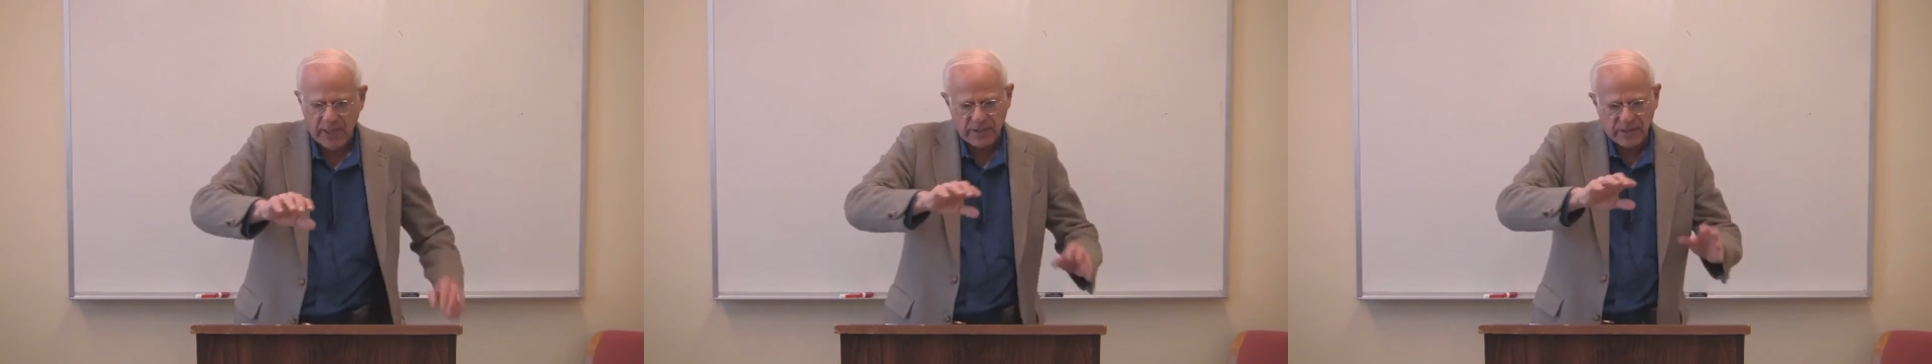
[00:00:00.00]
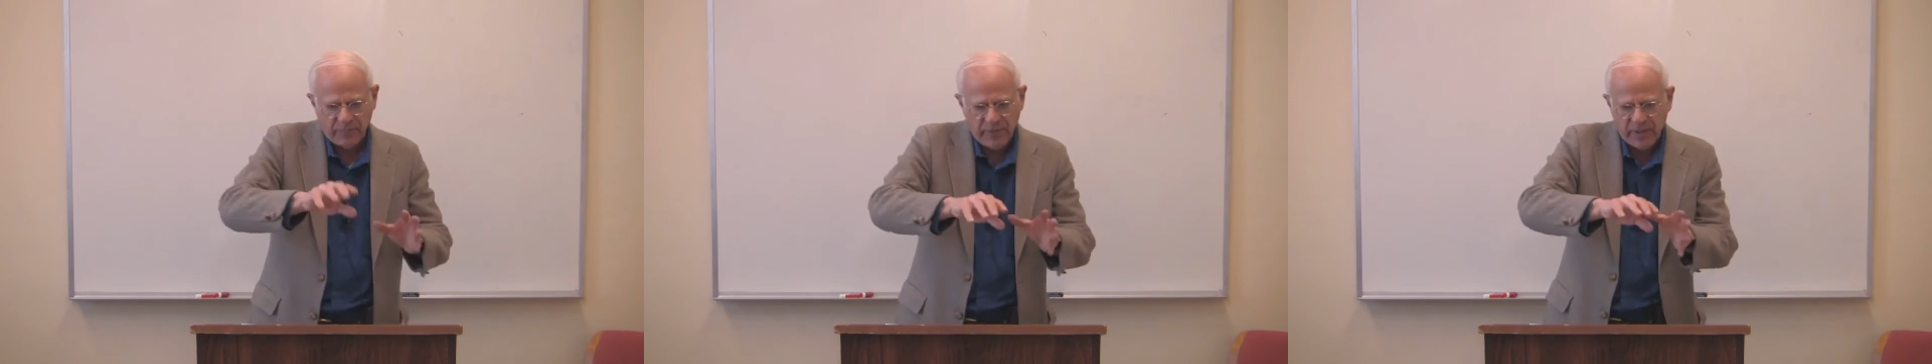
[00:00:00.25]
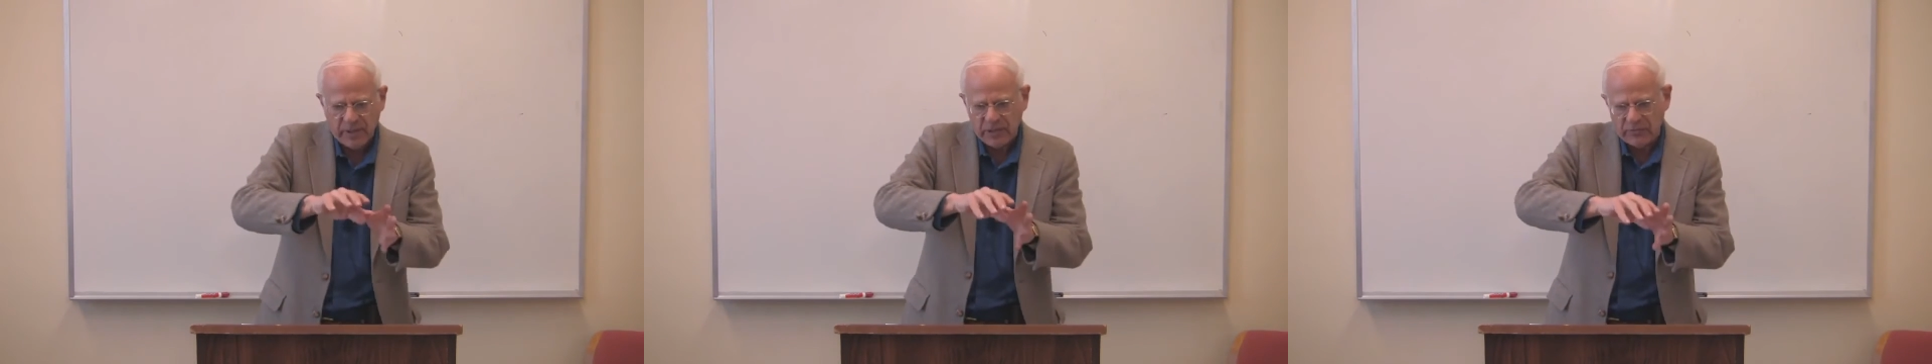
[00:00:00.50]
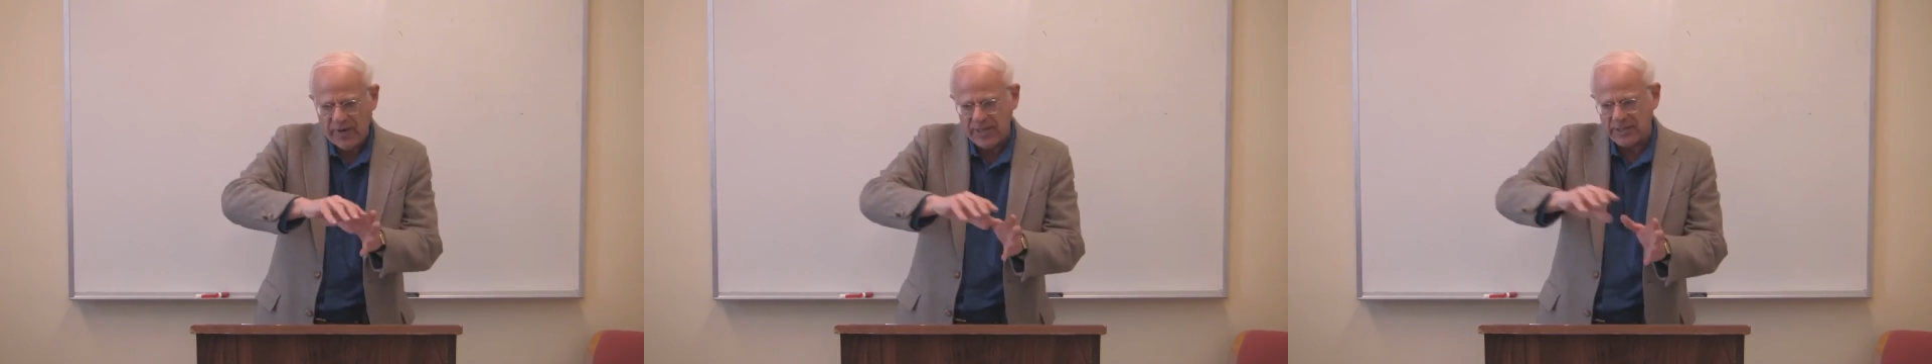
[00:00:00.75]
that is compared and
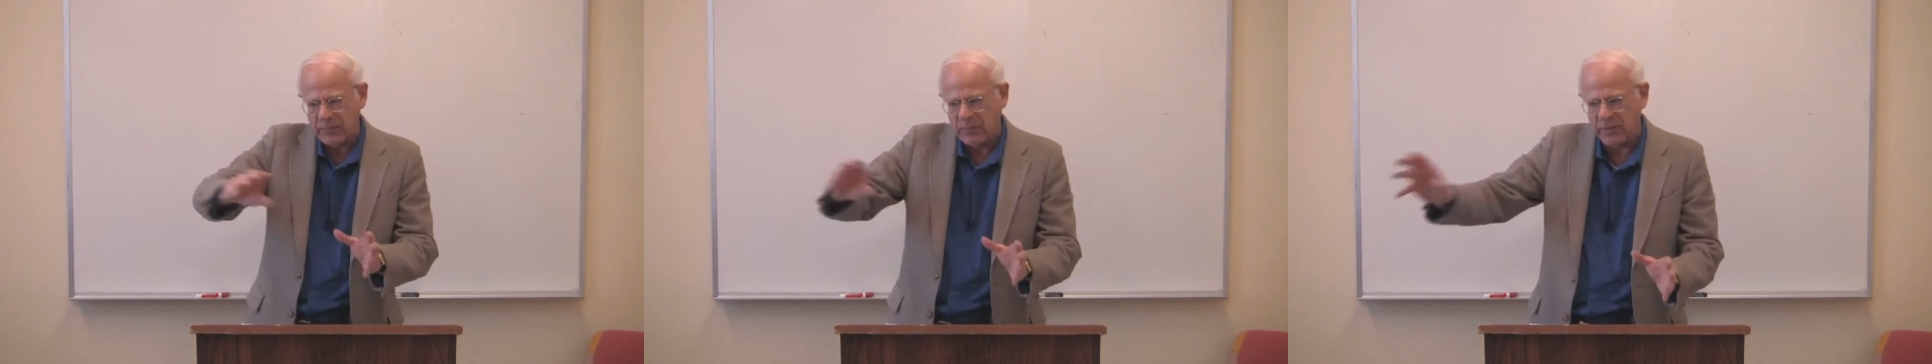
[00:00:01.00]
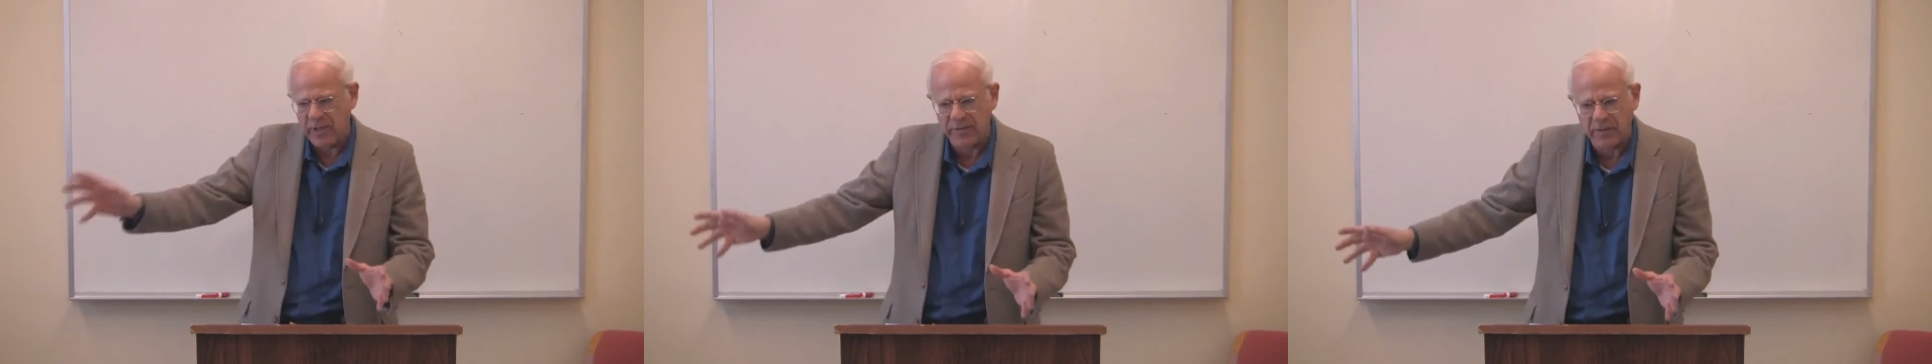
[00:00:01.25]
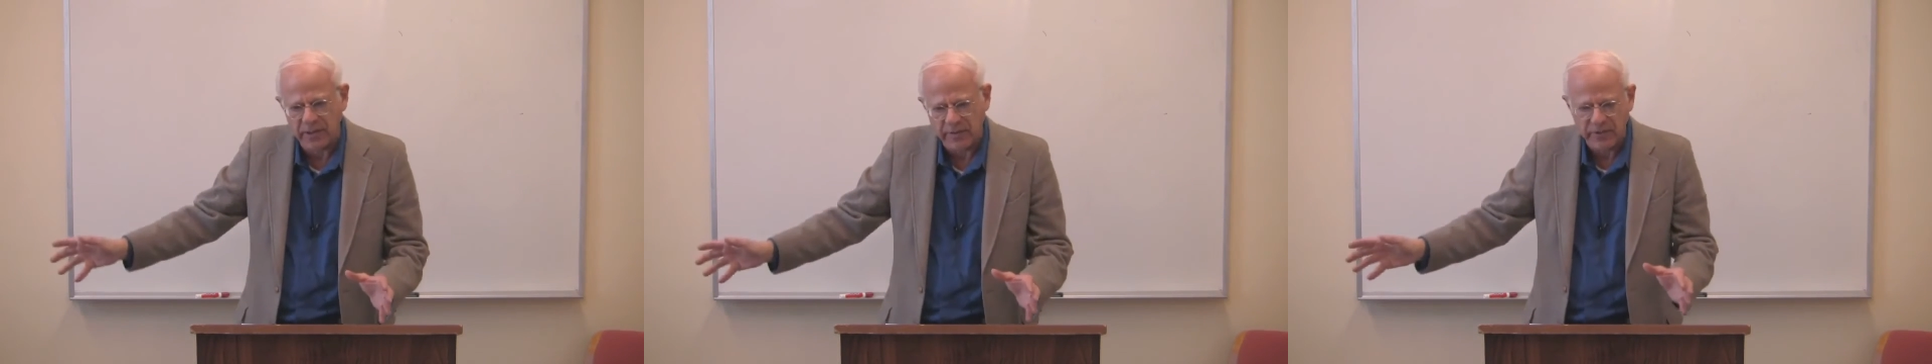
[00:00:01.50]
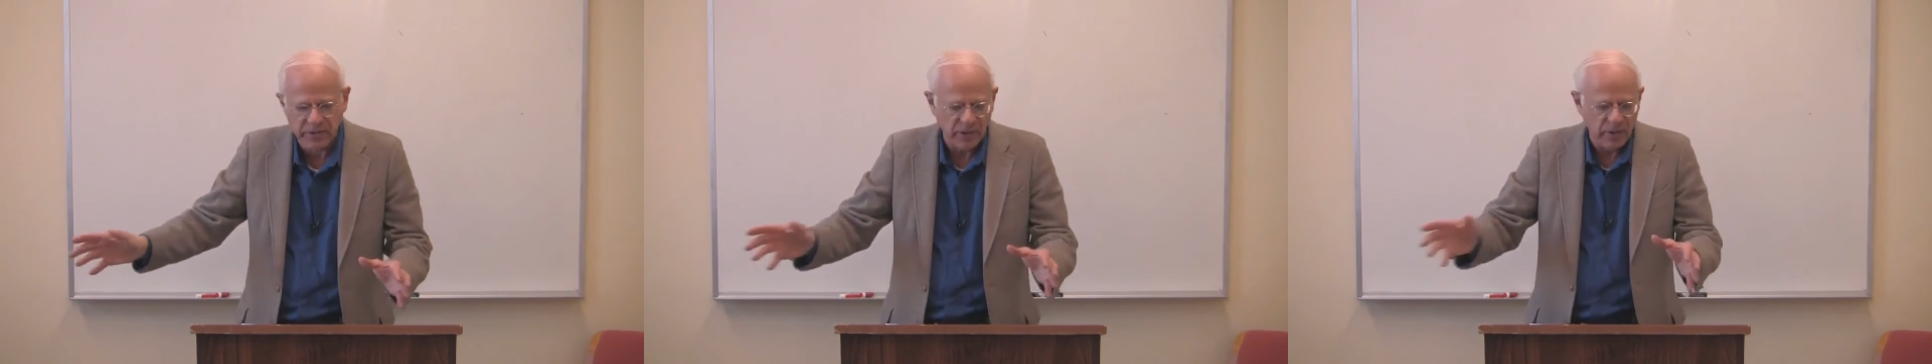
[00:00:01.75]
contrasted with other
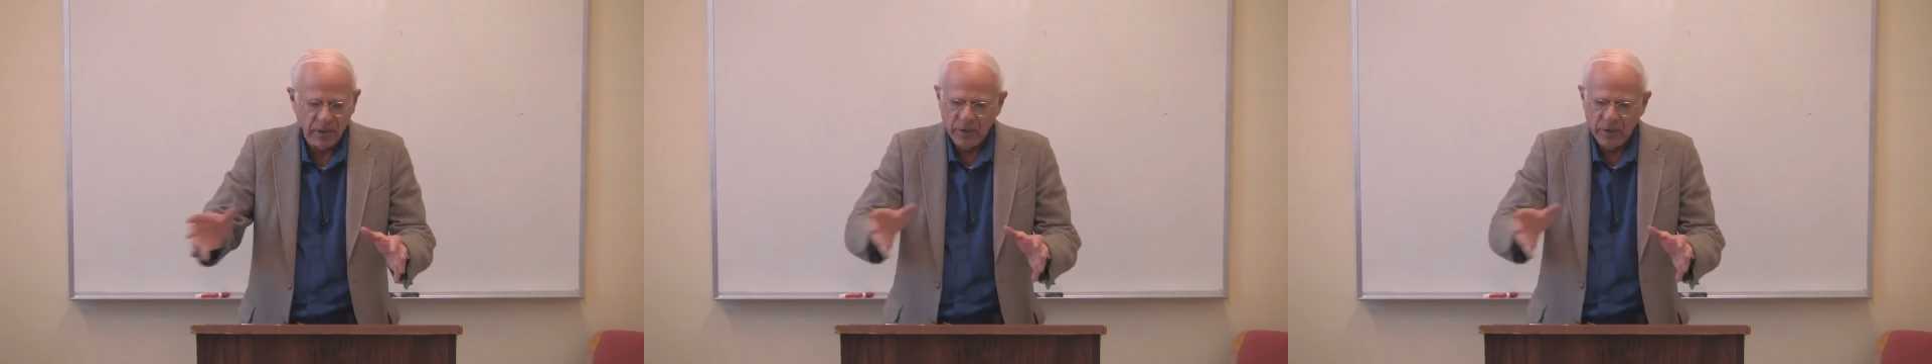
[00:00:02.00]
theories,